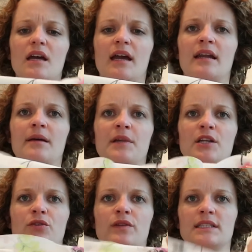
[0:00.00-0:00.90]
again, I'm going
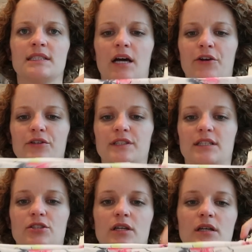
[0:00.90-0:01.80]
to do this
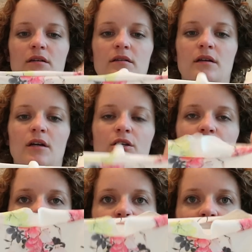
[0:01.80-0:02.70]
understitching
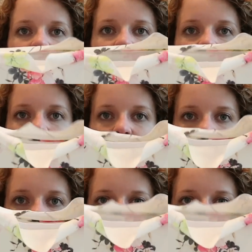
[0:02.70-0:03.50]
so that the facing doesn't